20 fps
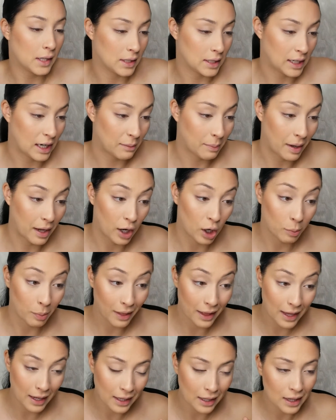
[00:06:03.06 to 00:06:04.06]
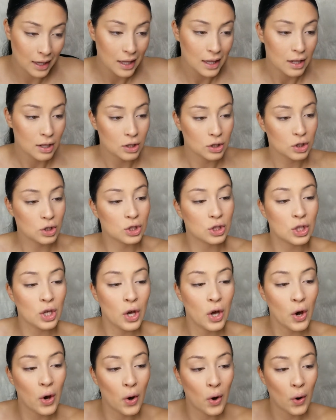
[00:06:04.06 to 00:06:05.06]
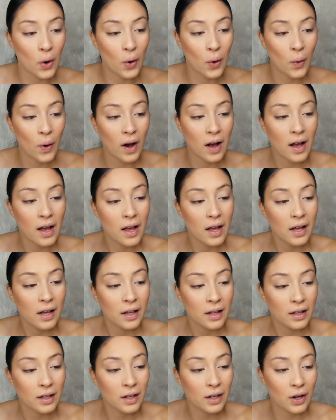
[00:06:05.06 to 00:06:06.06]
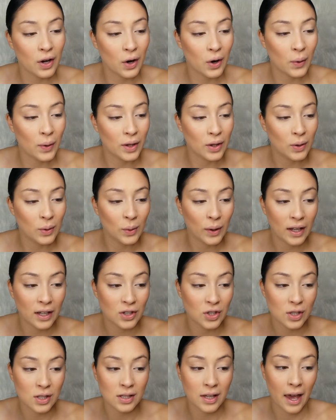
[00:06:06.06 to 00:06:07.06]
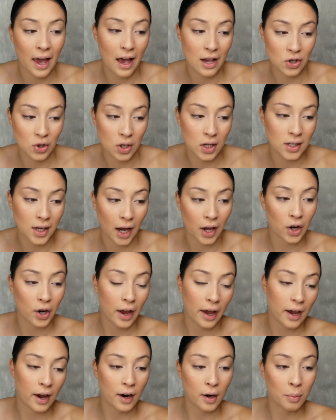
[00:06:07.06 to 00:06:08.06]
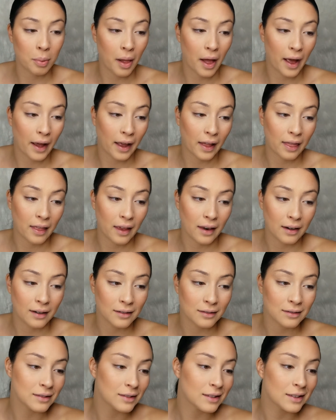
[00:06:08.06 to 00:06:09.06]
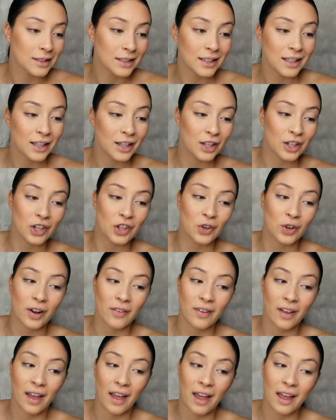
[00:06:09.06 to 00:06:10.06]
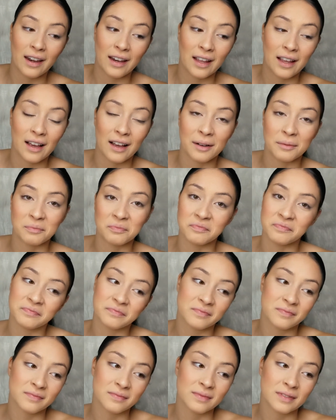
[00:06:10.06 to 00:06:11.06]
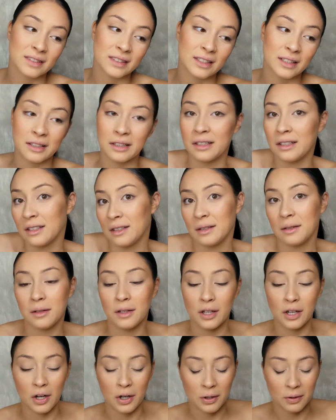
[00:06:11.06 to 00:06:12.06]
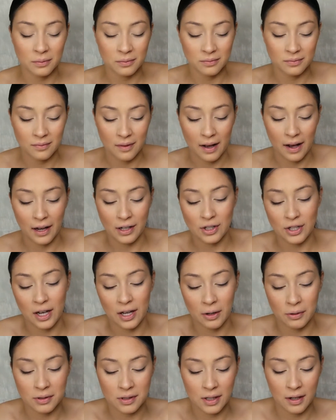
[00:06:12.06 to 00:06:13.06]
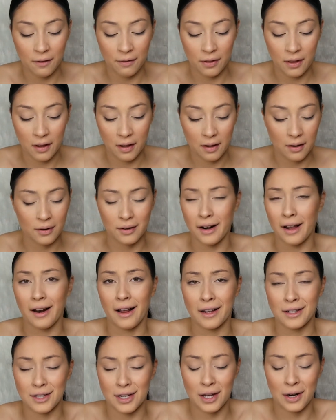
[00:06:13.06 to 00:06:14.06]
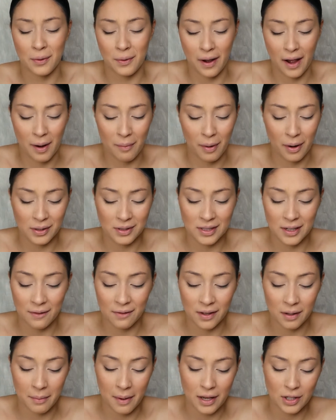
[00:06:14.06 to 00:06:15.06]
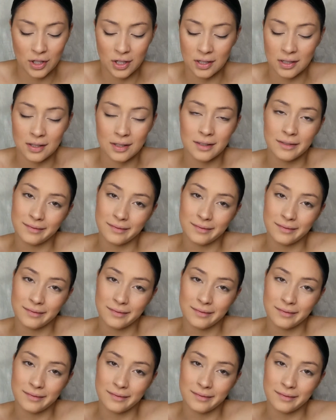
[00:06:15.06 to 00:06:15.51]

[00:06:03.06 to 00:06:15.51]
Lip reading: I dyed my hair black. So, you know, when you like just casually dye your hair black and then you don't have any you know, eyeshadow stuff that, or not eyeshadow, eyebrow stuff that matches.